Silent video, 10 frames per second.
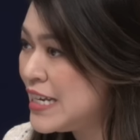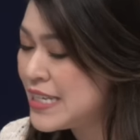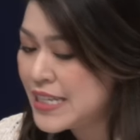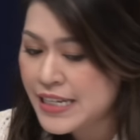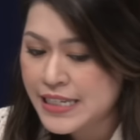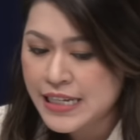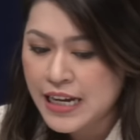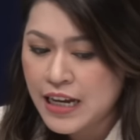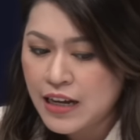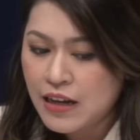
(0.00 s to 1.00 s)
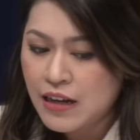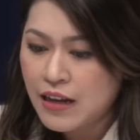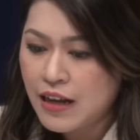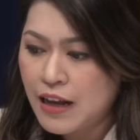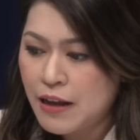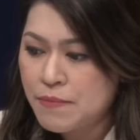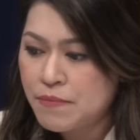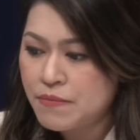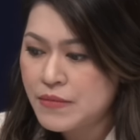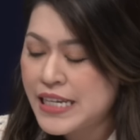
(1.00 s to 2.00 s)
Is this
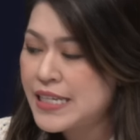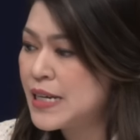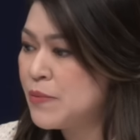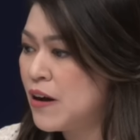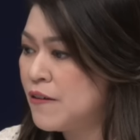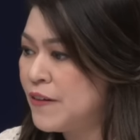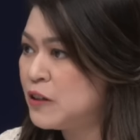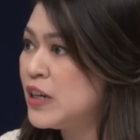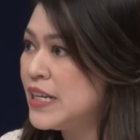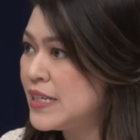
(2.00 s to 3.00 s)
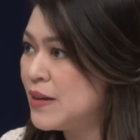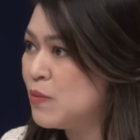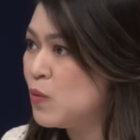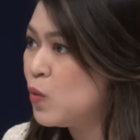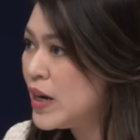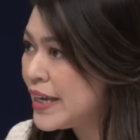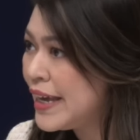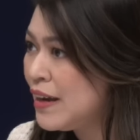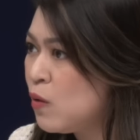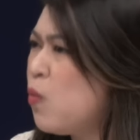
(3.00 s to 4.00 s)
system of federalism
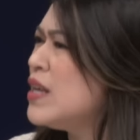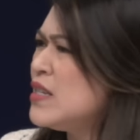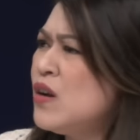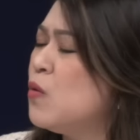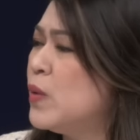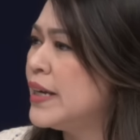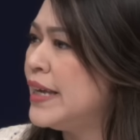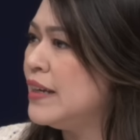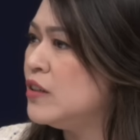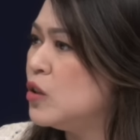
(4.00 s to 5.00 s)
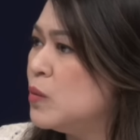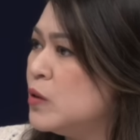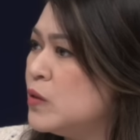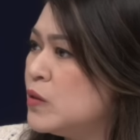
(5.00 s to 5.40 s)
working? What's not working, Jomo?